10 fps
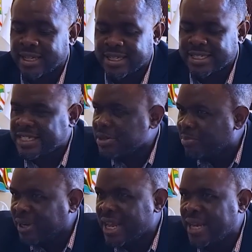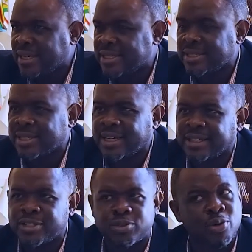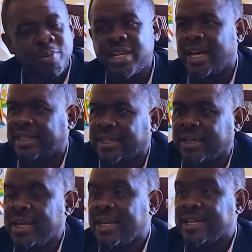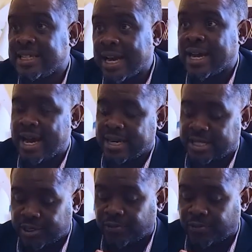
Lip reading: Sea Blood, and so many other young artists